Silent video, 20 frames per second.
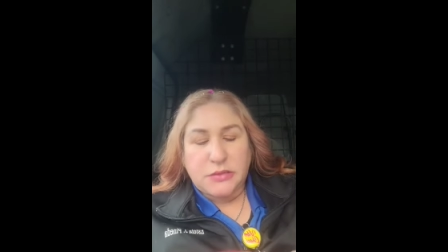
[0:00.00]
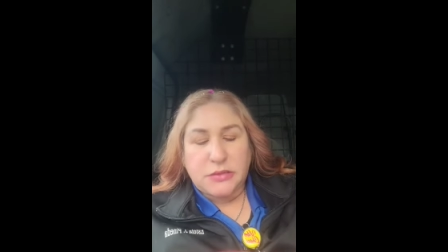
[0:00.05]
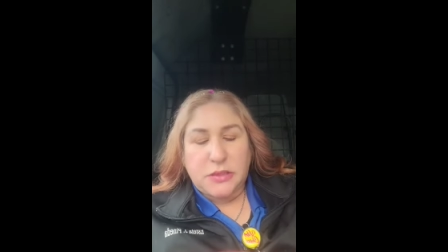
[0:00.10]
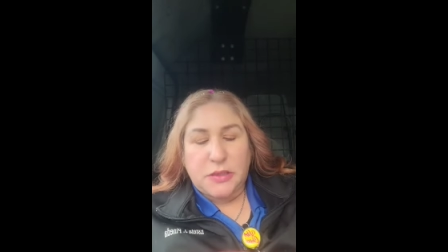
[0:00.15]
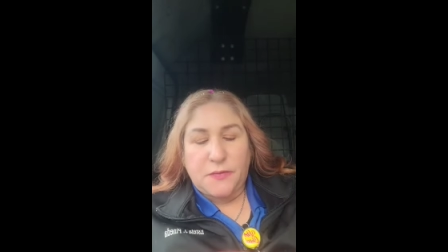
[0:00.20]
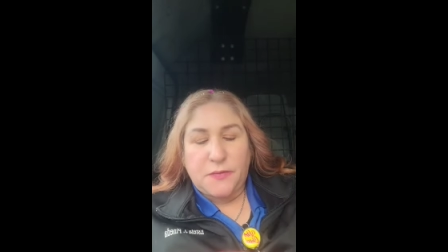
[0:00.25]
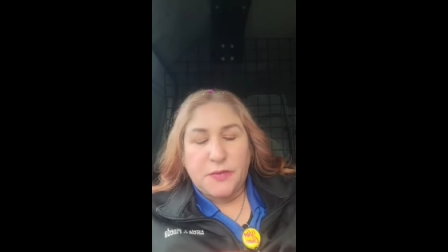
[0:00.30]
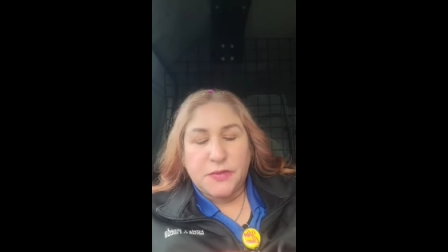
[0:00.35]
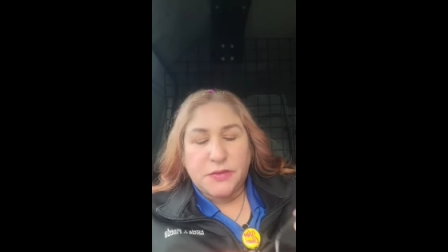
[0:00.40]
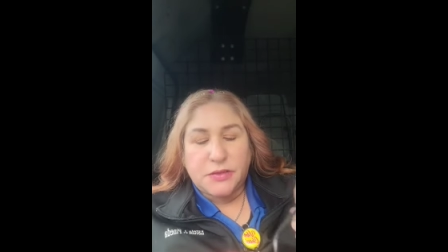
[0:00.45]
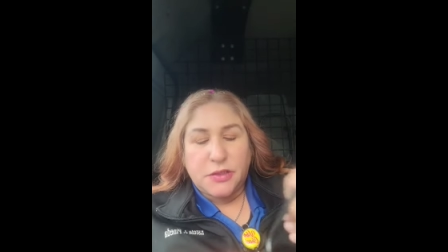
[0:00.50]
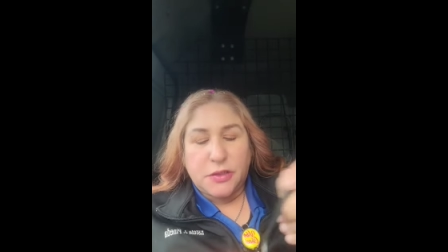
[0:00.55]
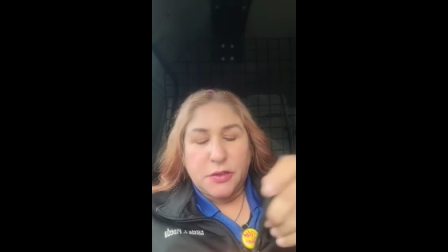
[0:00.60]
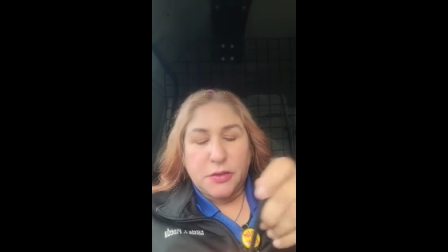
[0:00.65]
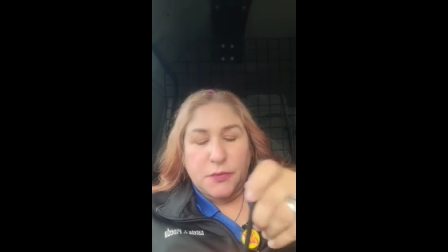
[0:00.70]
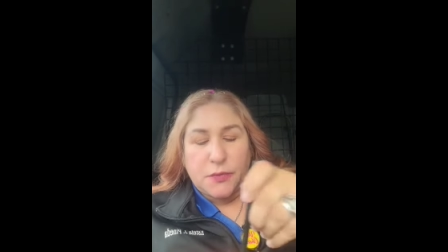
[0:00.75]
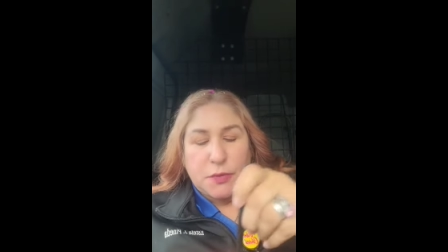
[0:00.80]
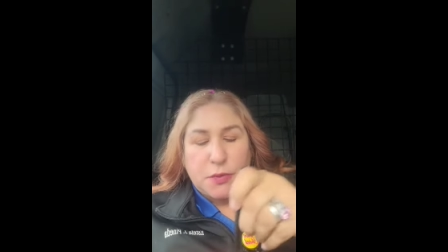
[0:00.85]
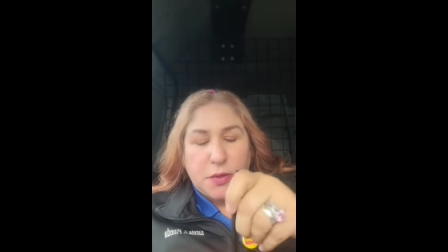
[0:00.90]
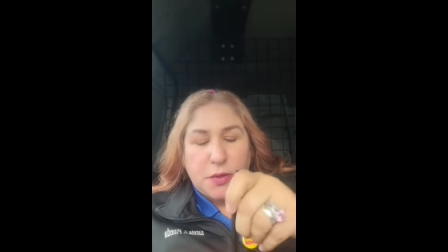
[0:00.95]
stuff is
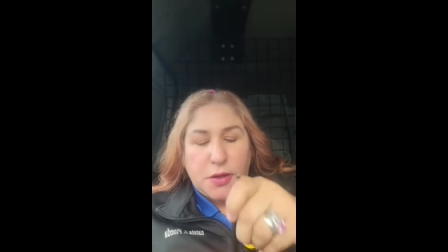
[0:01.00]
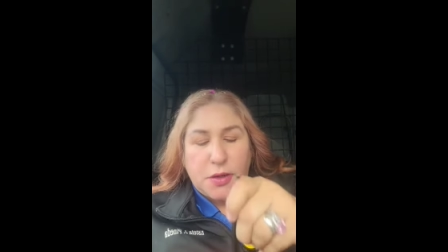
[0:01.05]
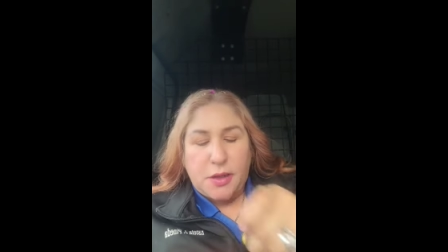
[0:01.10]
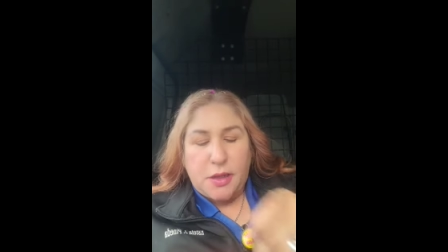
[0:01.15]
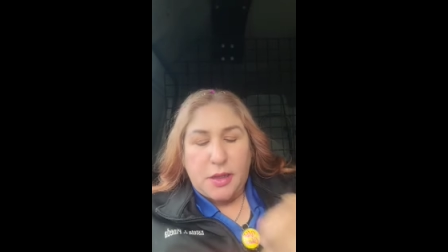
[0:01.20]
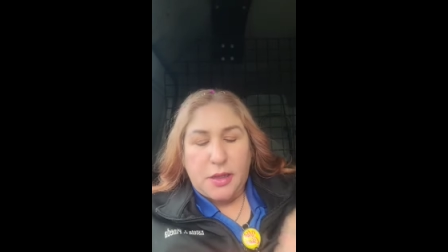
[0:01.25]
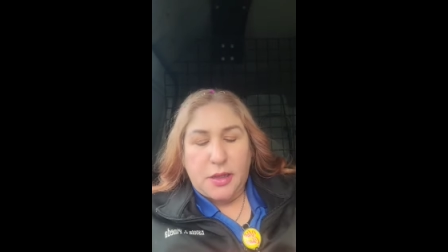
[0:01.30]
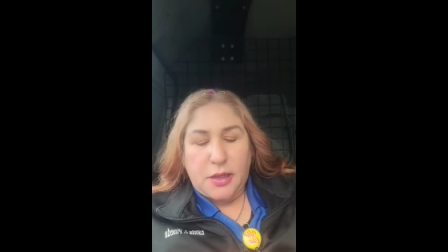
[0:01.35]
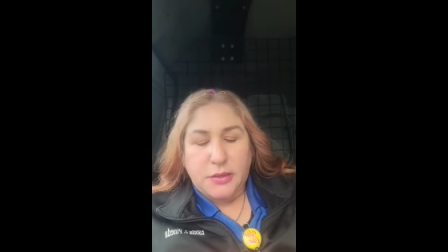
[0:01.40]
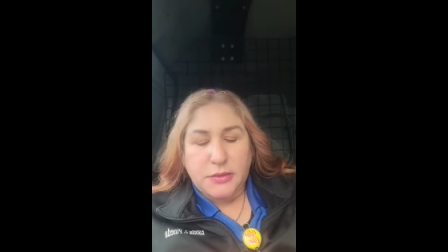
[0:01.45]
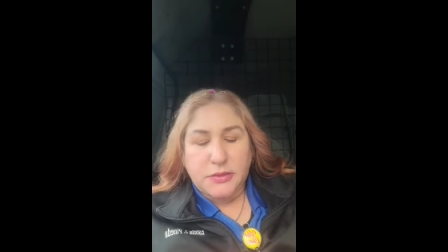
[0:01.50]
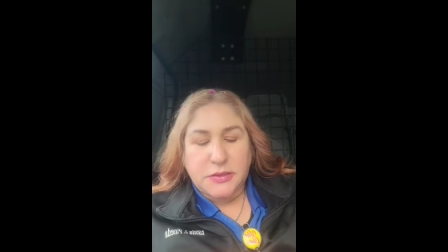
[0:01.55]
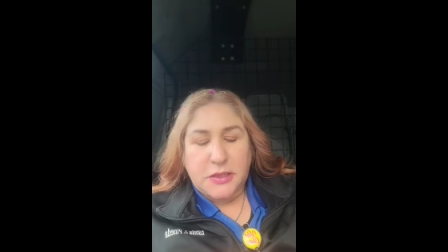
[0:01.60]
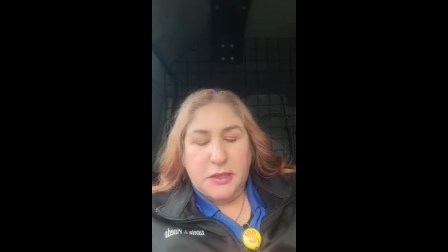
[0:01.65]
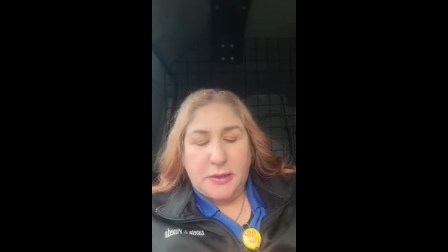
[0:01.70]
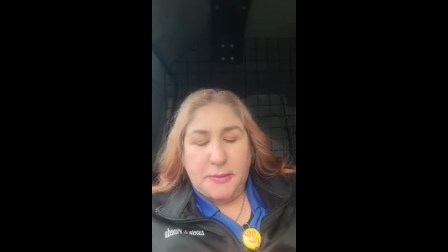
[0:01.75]
delivered on